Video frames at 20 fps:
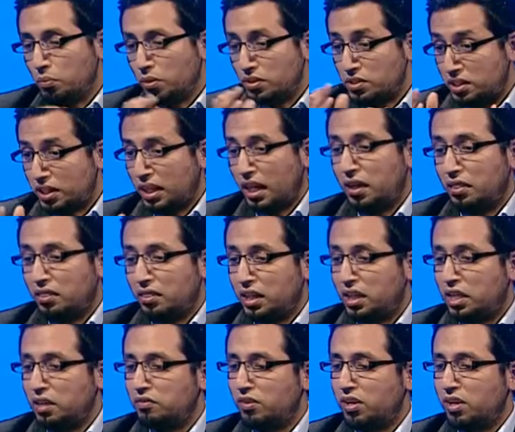once again,
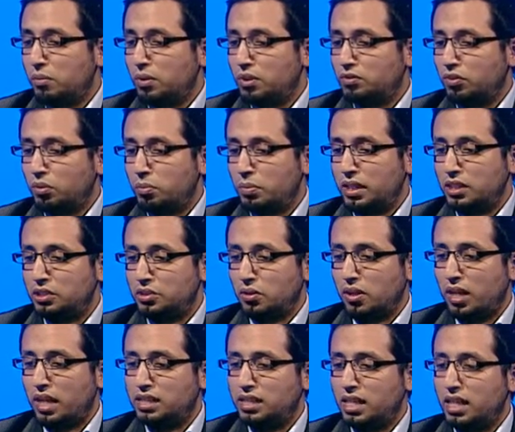thank you very much for being so
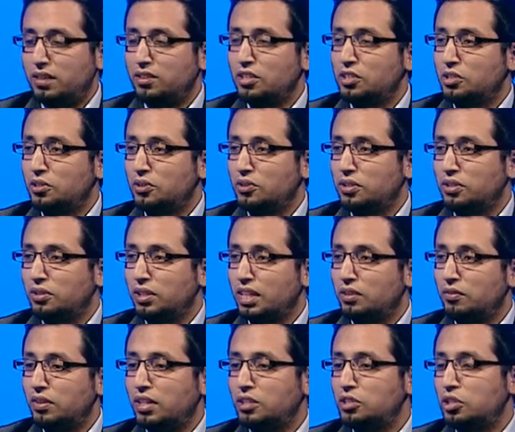late here in the studio and
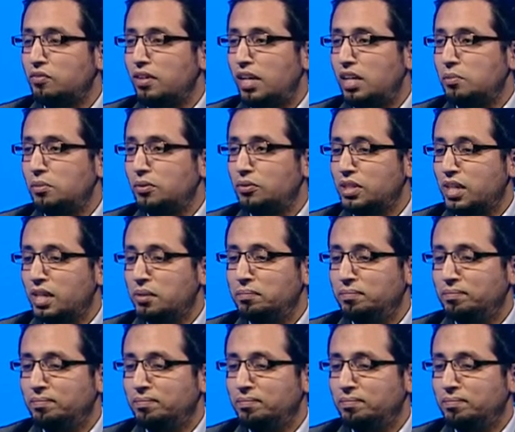giving us your valuable time.